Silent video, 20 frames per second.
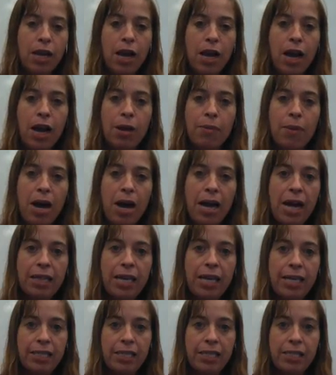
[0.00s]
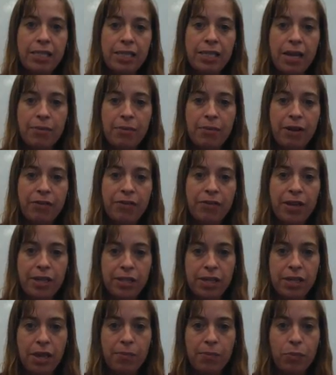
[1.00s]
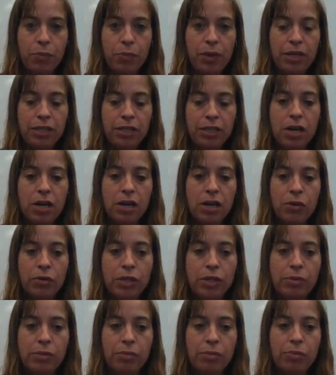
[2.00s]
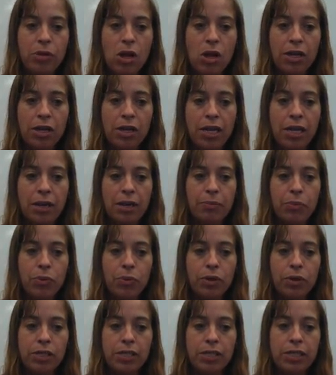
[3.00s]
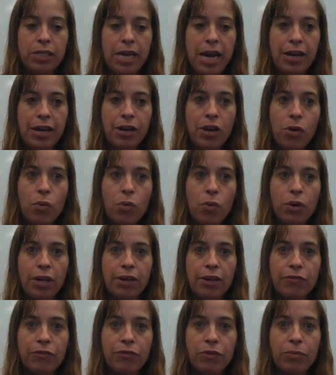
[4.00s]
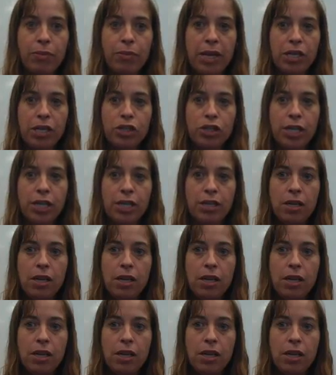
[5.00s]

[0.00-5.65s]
I like to set my face up where it's not going to be blocking important data or information,